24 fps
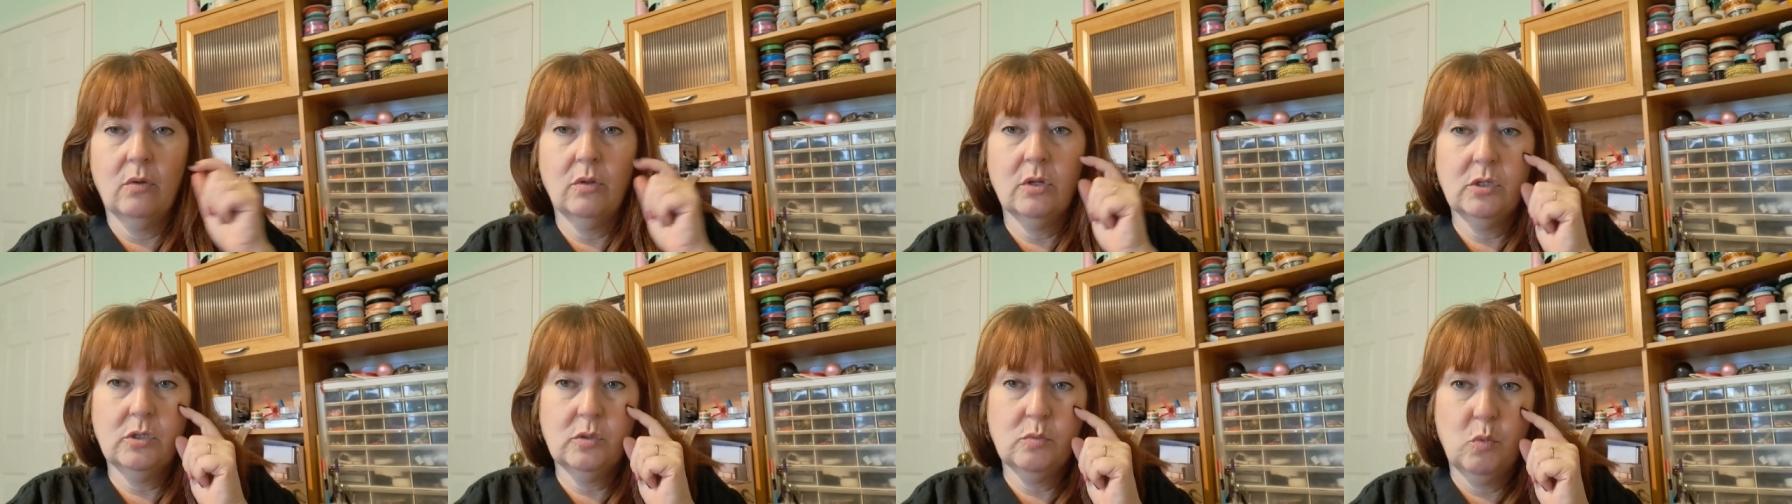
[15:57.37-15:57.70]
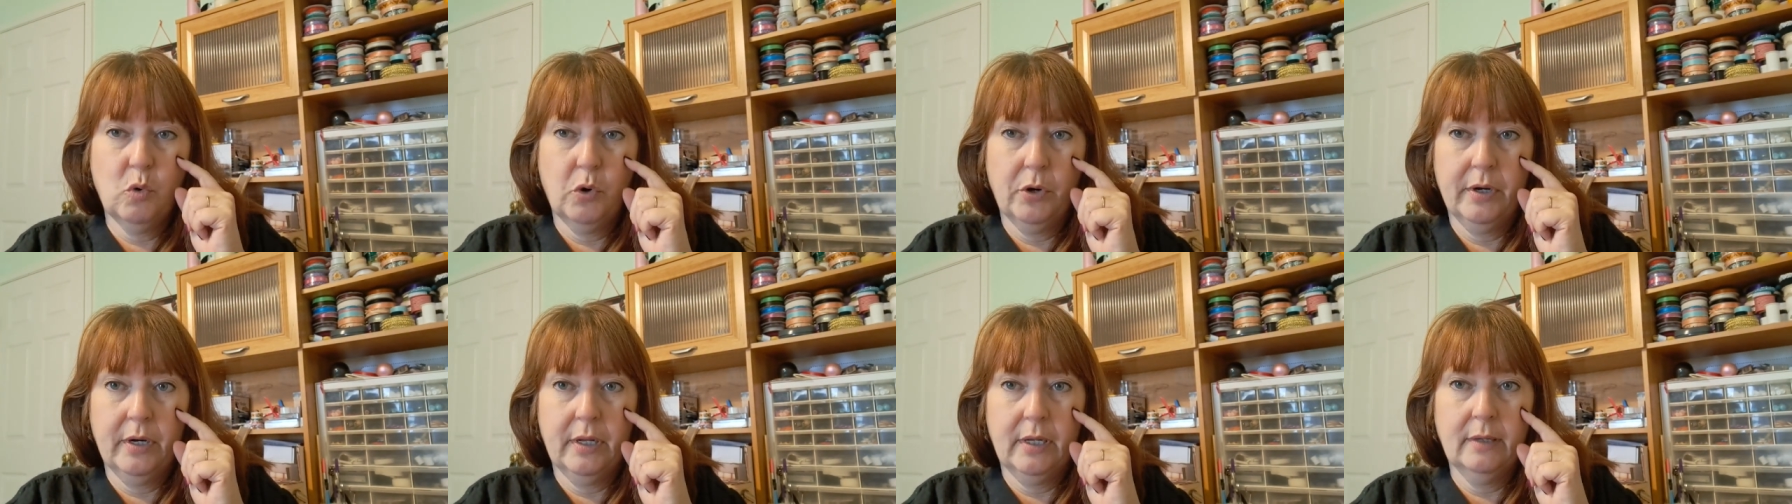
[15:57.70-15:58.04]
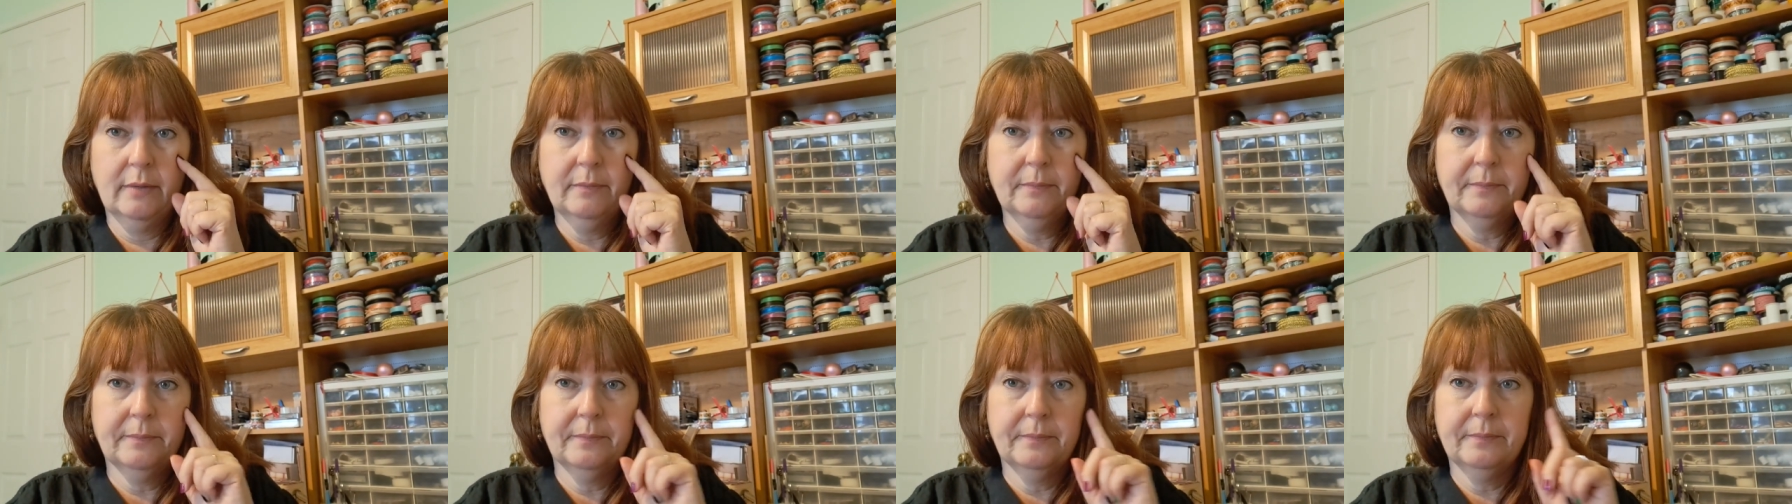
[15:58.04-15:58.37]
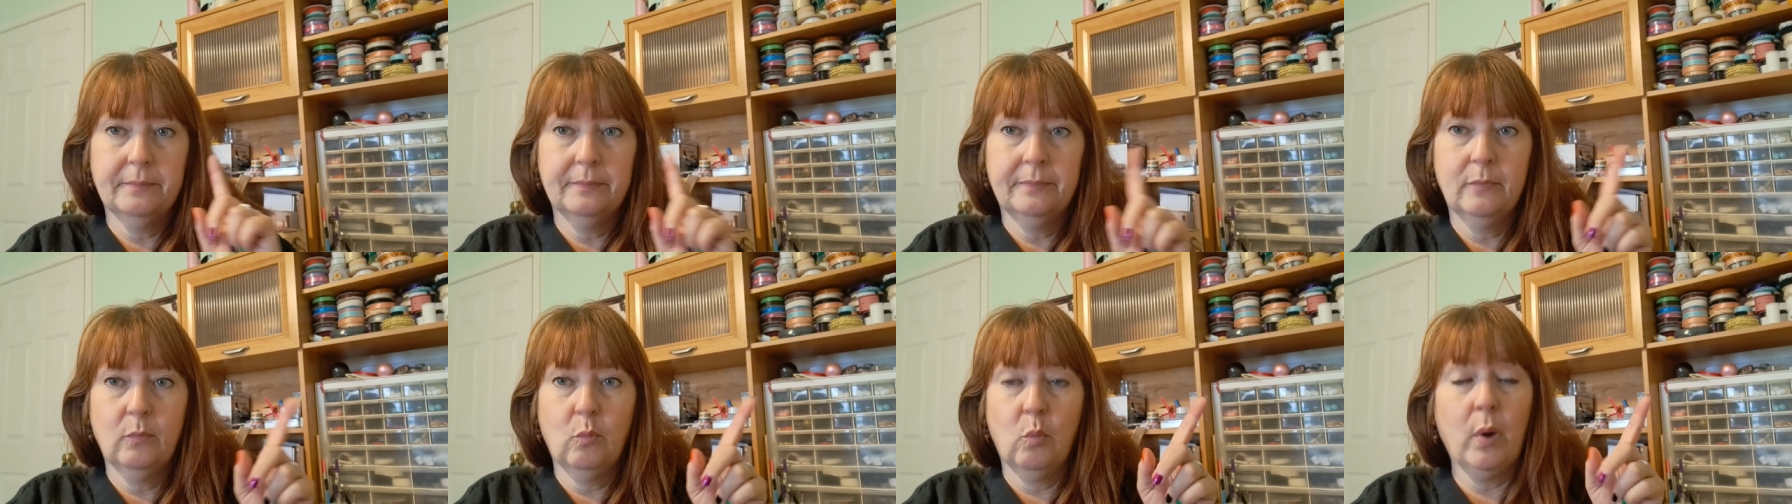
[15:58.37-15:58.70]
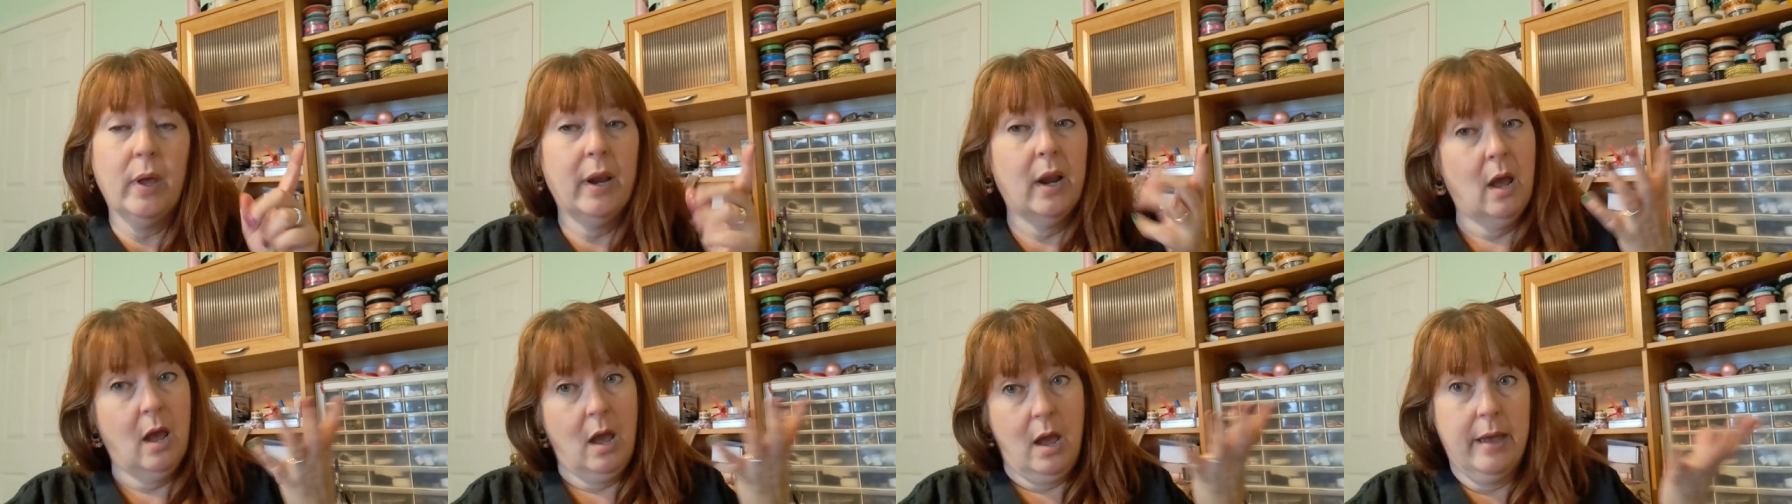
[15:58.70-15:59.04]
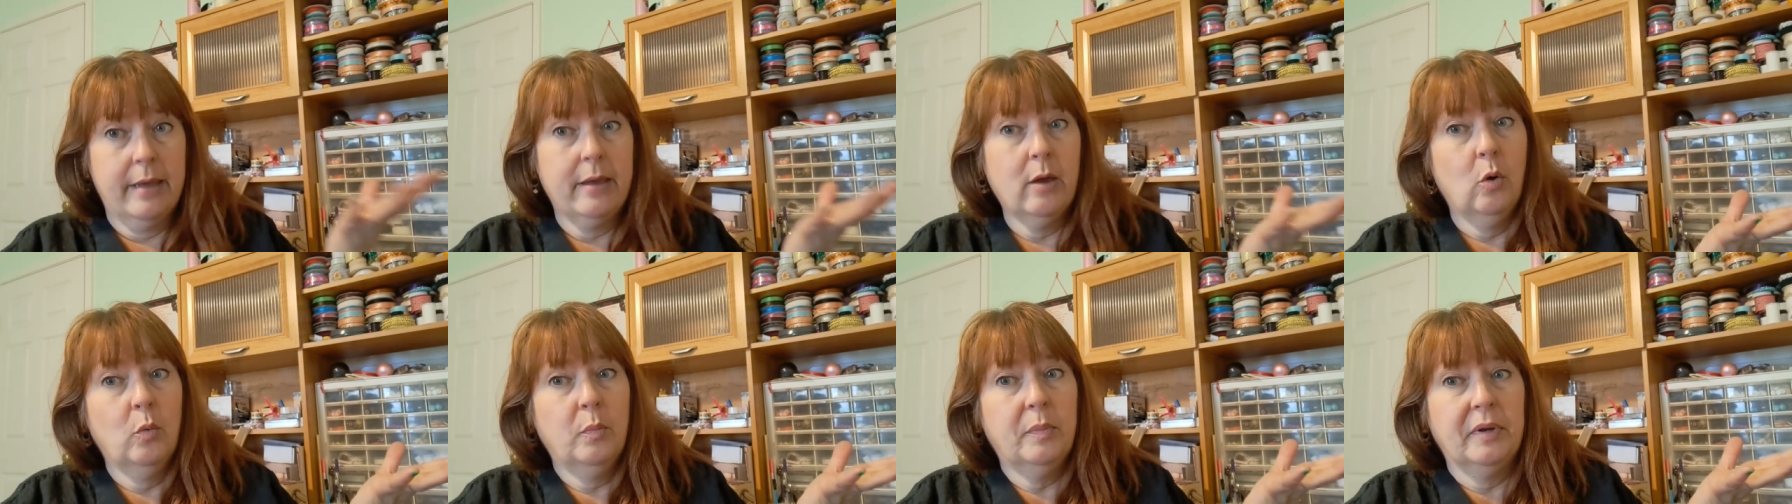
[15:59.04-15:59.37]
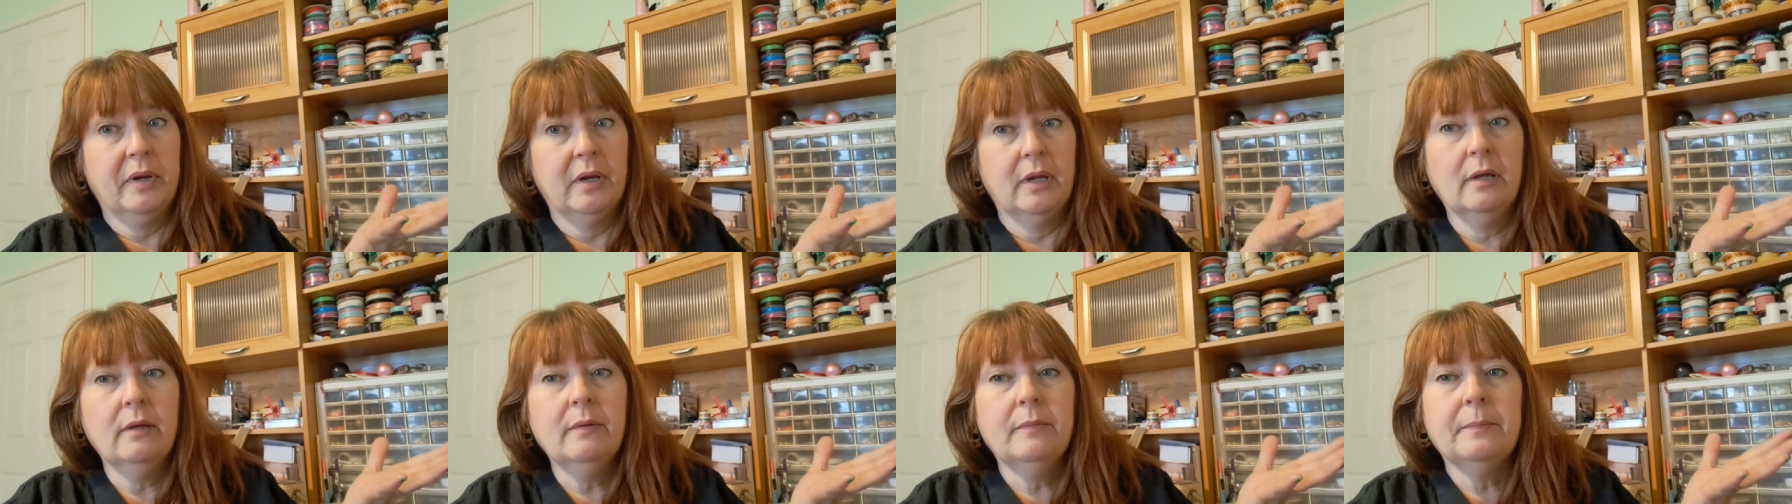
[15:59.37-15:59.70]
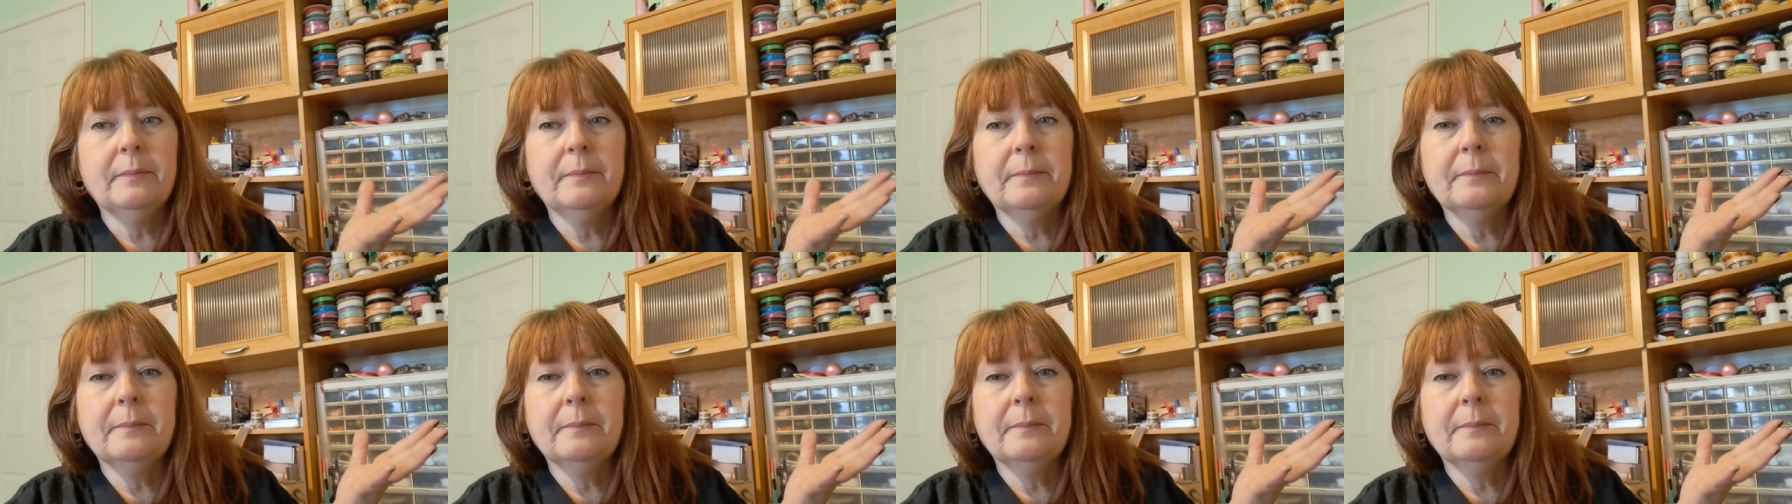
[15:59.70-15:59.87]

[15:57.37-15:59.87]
this morning when I opened it.